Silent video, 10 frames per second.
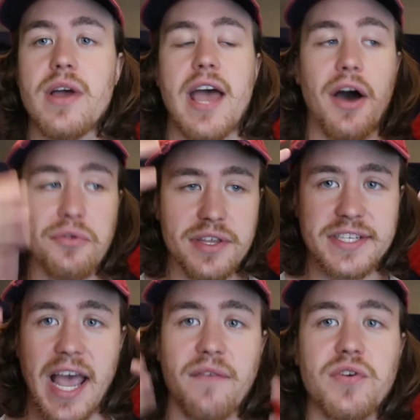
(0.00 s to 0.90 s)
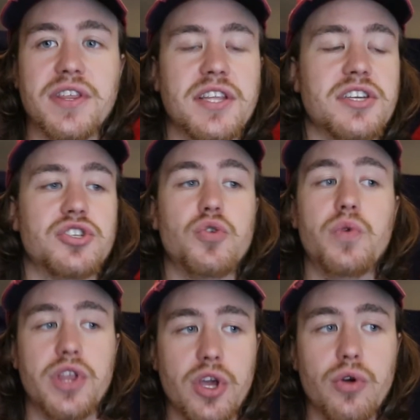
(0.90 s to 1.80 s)
Health is everything to do
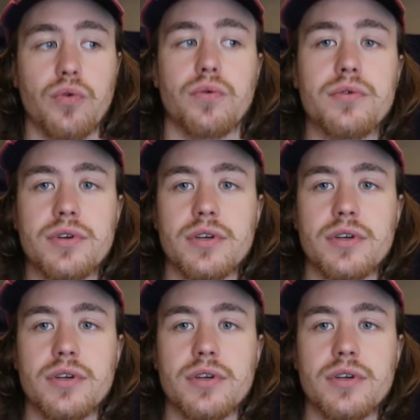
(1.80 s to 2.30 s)
with you,